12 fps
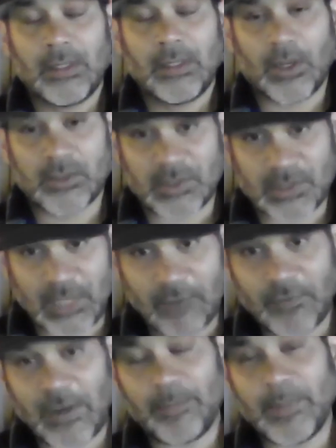He also saw
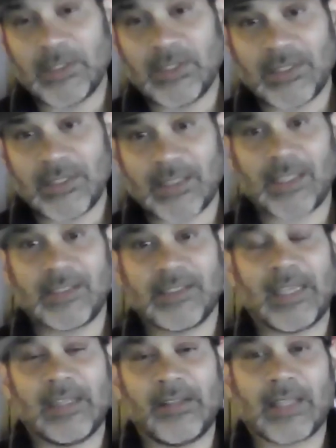5 pitches, as I
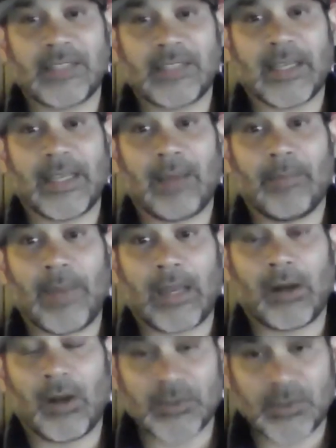said, in that second at
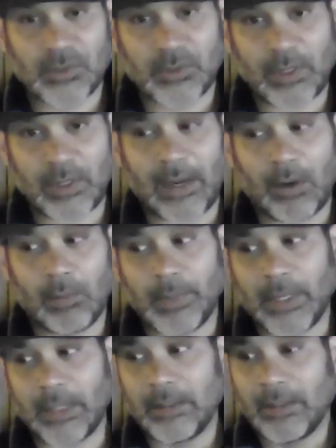bat, also struck out.
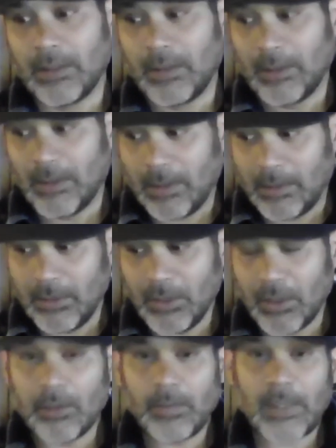But,
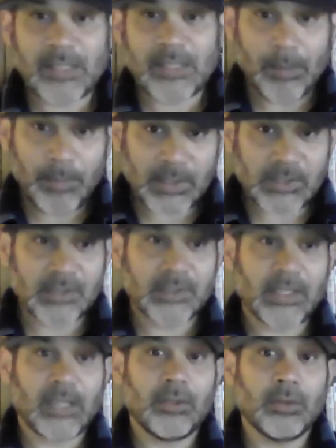that's 10 pitches
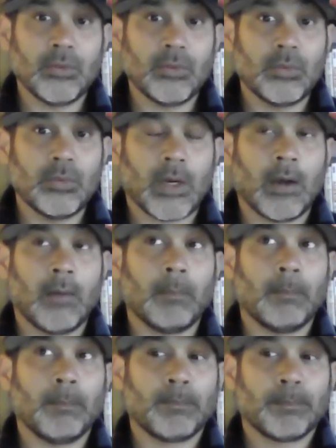that you
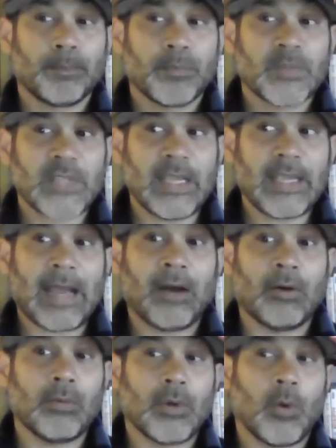take
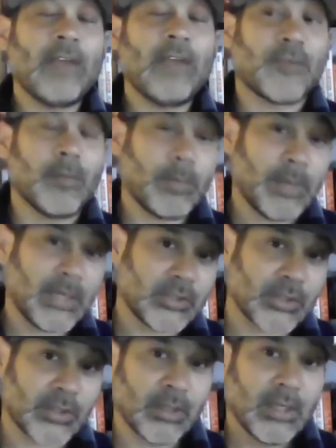out away from the
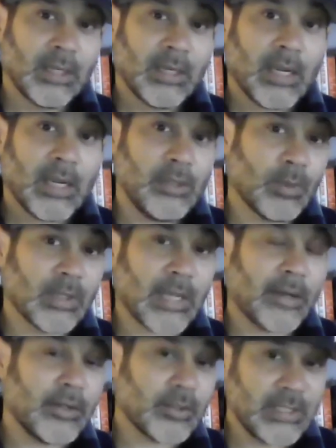pitcher and you
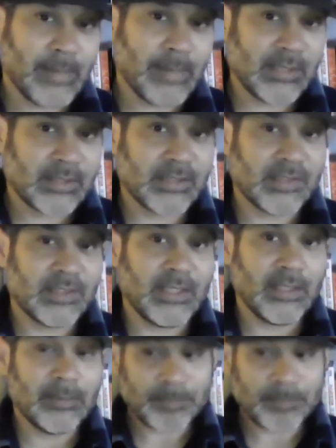allow your teammates to see.